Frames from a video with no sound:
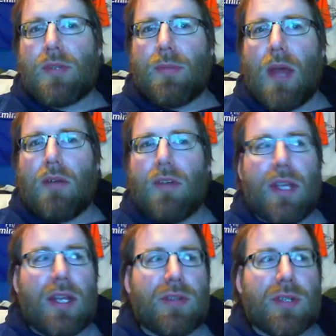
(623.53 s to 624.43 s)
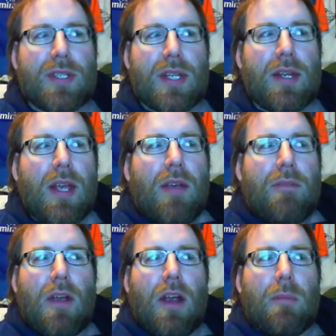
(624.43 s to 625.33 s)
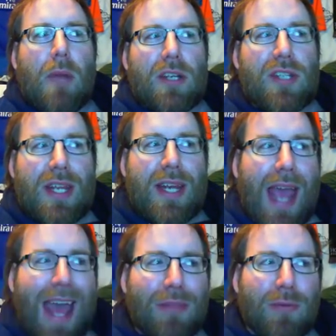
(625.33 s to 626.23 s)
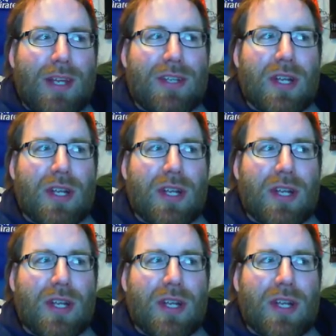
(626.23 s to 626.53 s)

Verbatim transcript: so I'm not really interested very much in Etheridge.